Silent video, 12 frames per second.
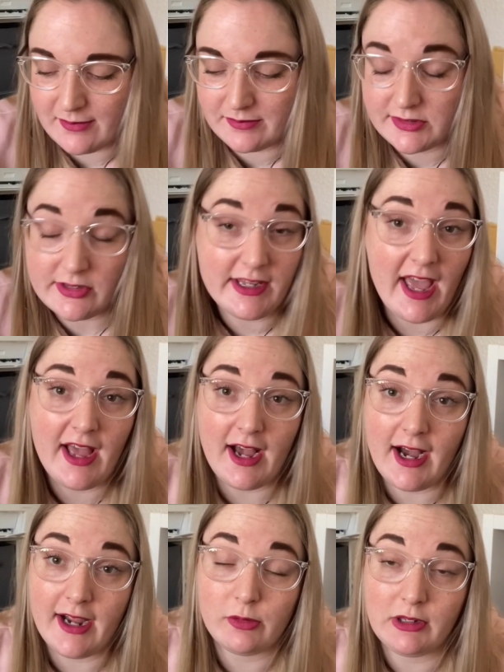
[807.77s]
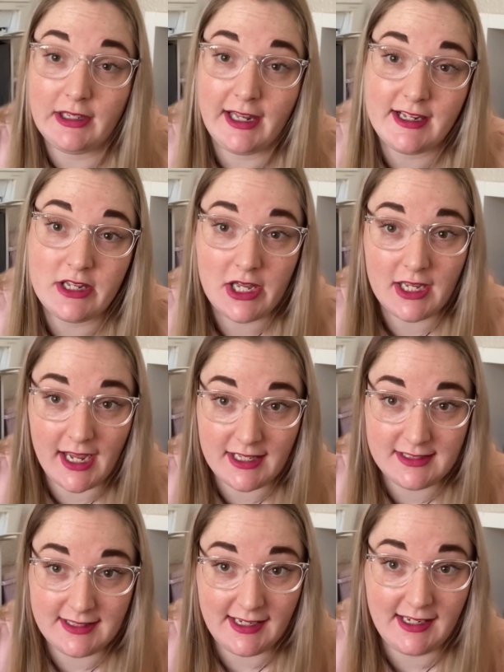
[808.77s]
So yeah, I will link her
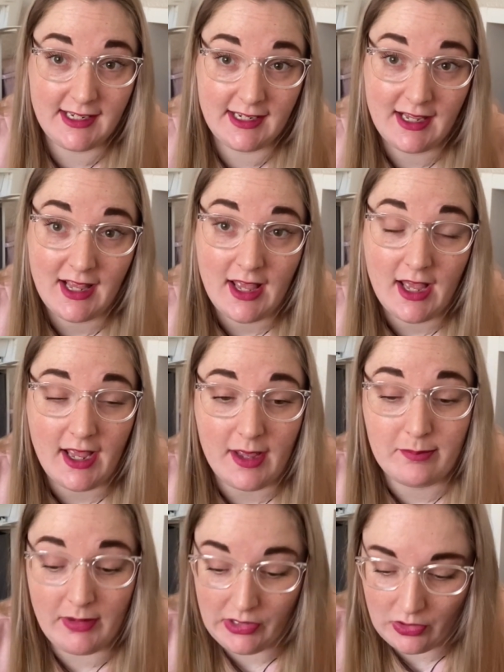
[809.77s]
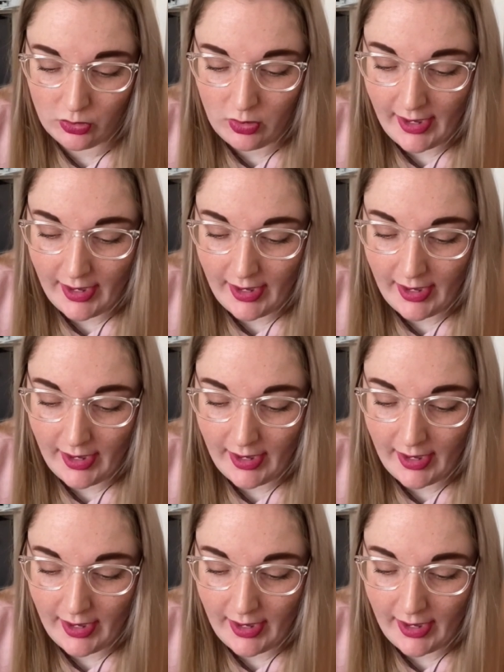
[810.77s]
Etsy below.